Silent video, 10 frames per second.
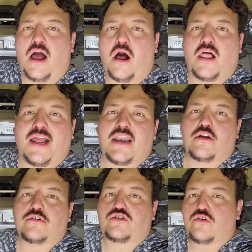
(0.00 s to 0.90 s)
All I gotta
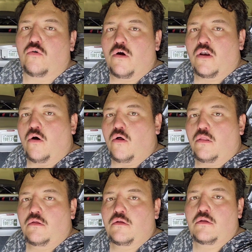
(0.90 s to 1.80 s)
do is drill one
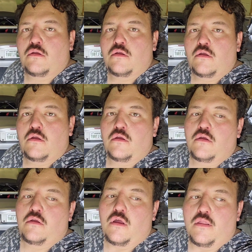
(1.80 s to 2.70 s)
hole,
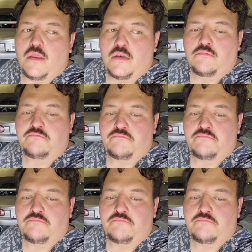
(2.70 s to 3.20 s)
and then